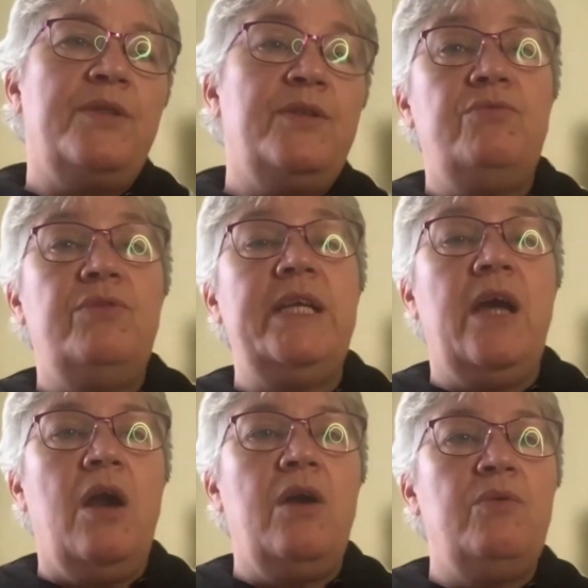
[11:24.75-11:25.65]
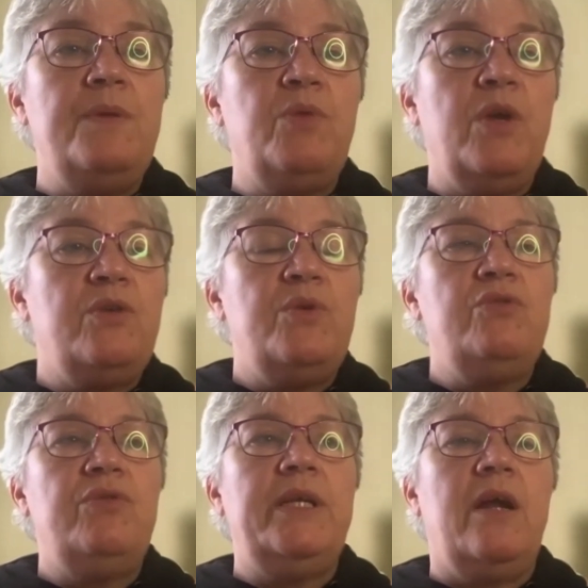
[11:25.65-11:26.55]
you really are a woman, whether
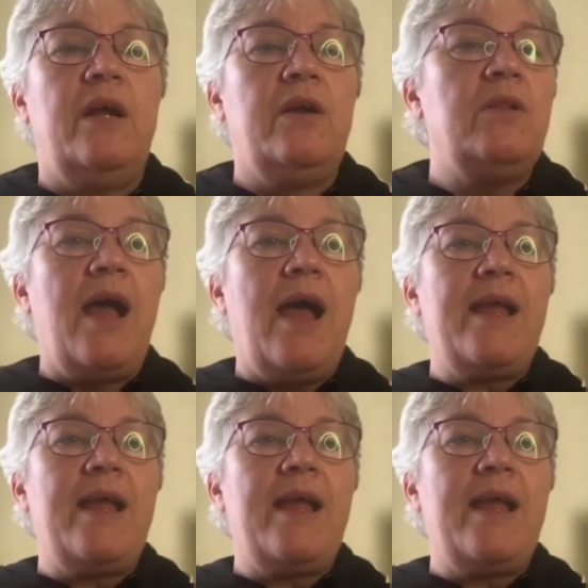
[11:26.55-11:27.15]
you really are a girl.